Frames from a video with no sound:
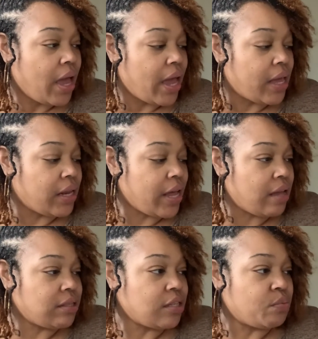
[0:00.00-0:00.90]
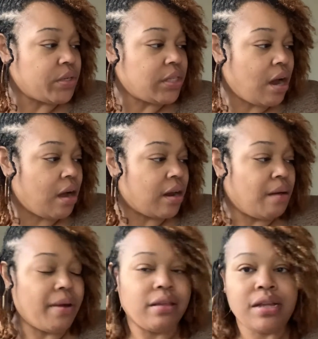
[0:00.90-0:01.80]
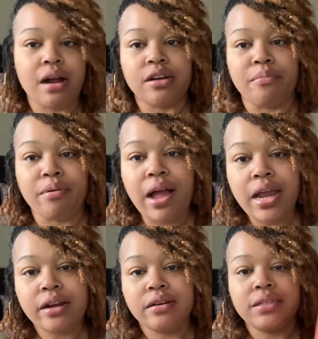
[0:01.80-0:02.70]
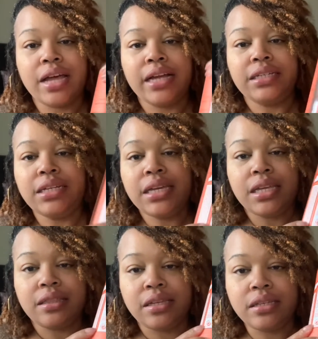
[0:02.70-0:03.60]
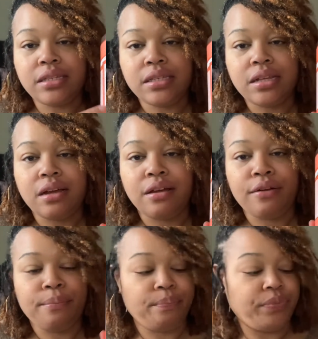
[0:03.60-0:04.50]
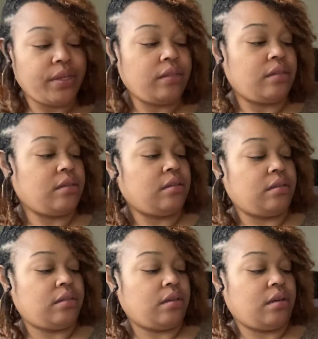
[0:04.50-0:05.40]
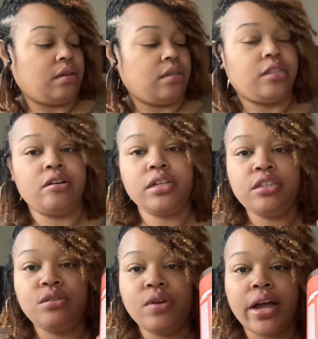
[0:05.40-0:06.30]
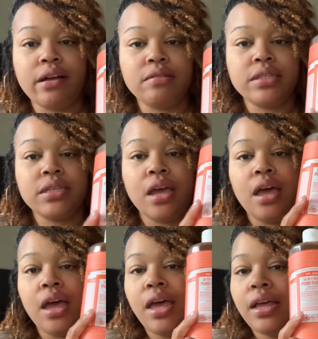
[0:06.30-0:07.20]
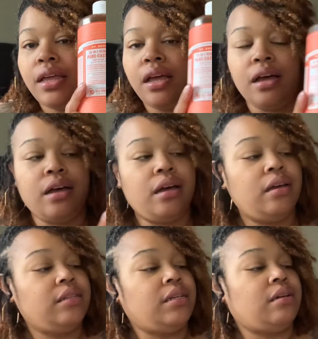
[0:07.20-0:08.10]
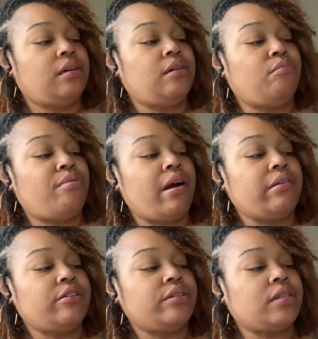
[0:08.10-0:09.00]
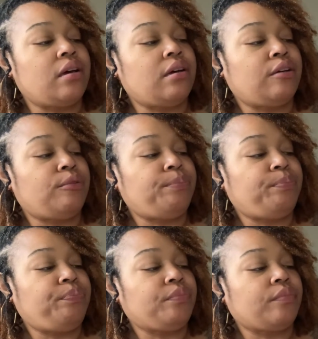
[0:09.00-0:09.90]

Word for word: And now since we're talking about Dr. Bronner's, I did get this. Um, this is a 32 ounce, uh, the Bronner's um,